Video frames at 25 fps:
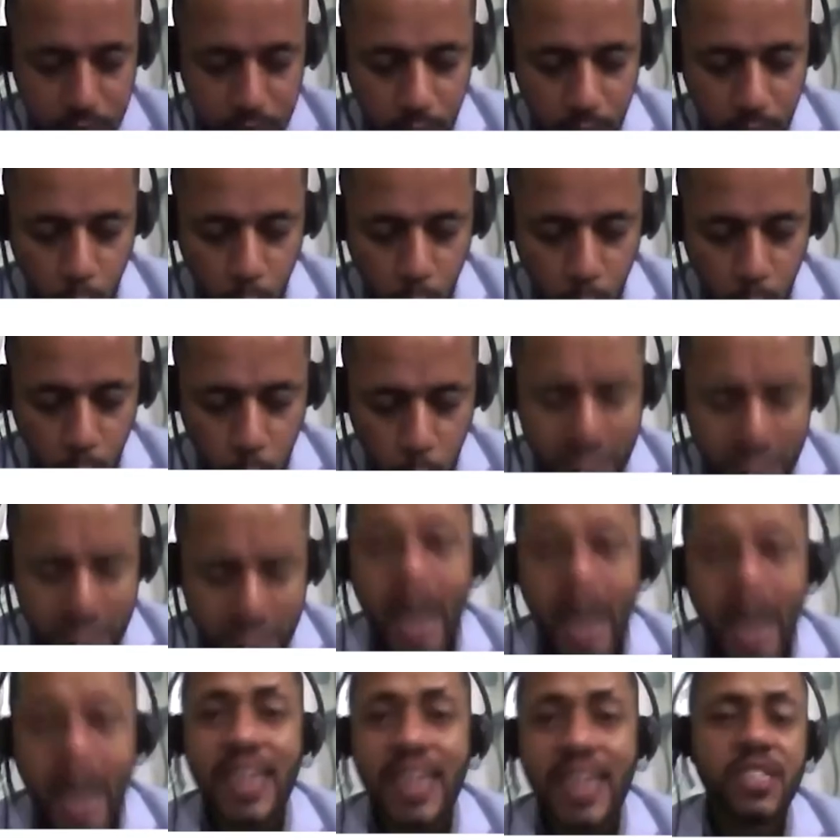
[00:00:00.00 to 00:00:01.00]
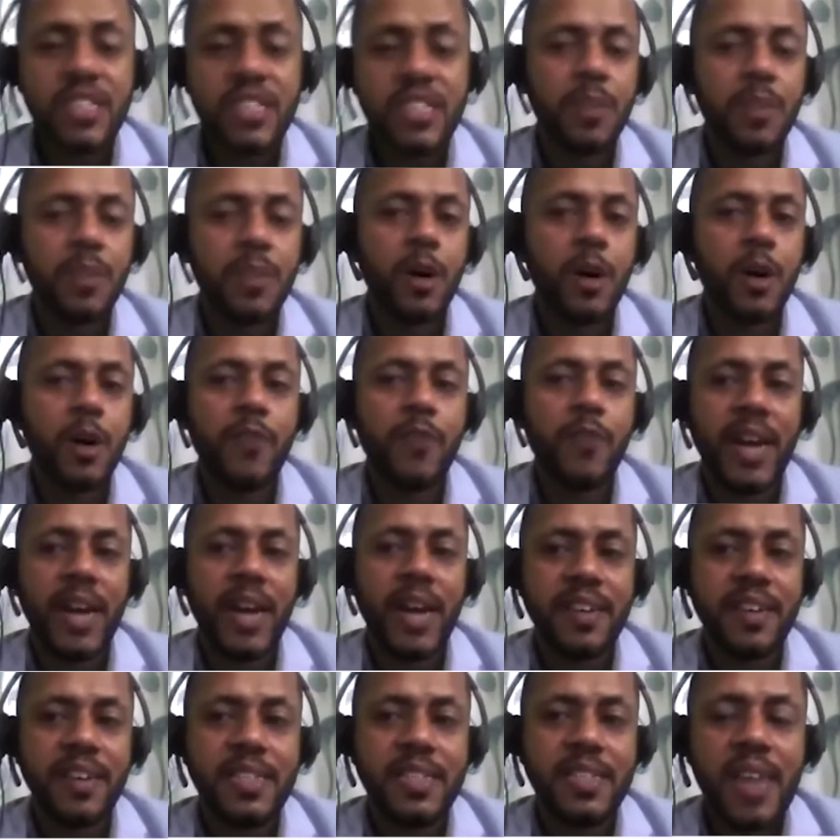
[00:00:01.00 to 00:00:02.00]
holds highest number of
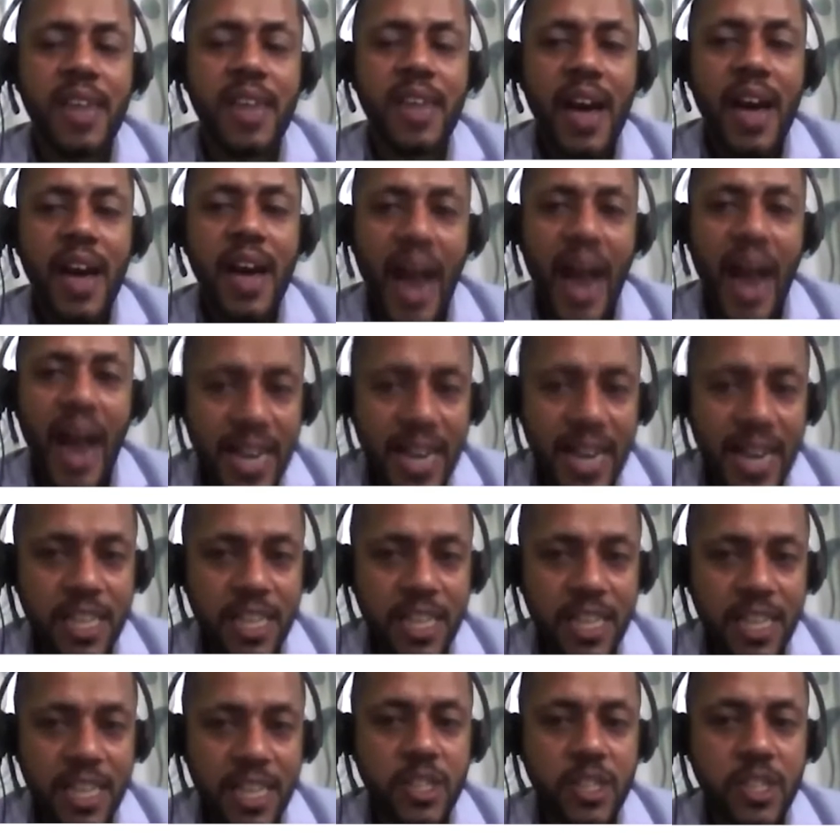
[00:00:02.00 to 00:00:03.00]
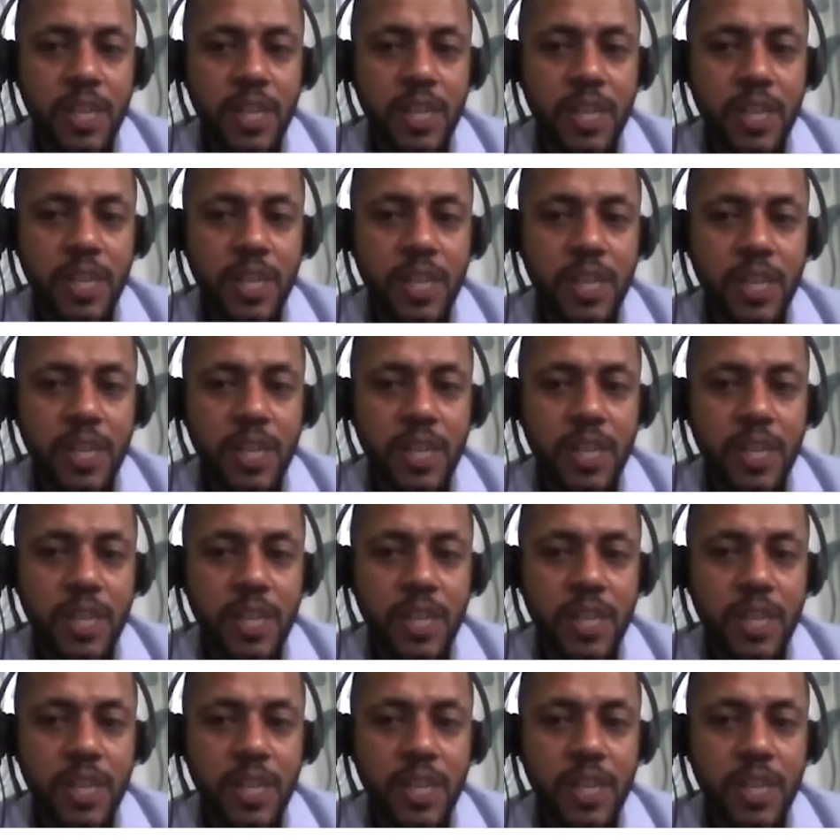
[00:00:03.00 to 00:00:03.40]
titles and championships